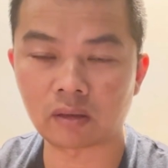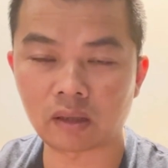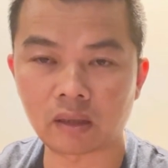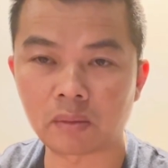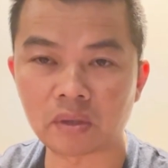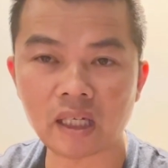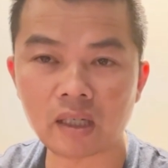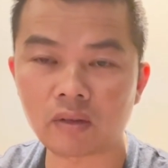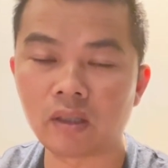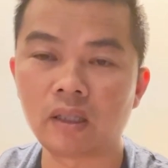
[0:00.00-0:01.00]
comes
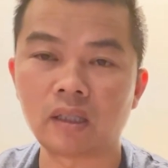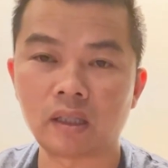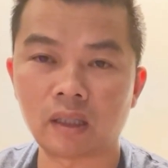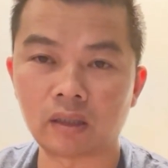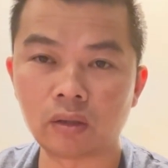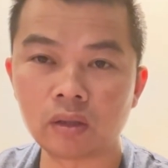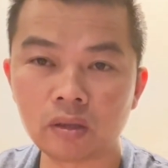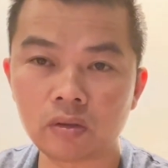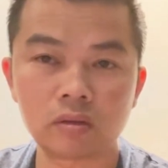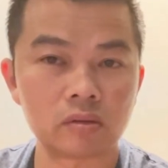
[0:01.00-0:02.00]
out and you
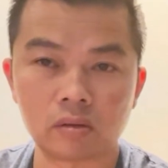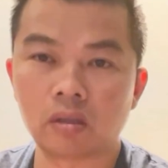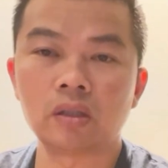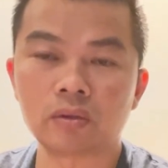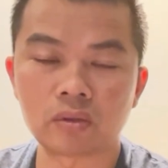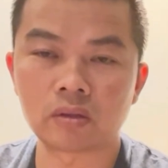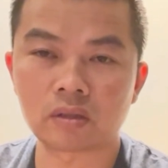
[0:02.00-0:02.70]
lose, you lose.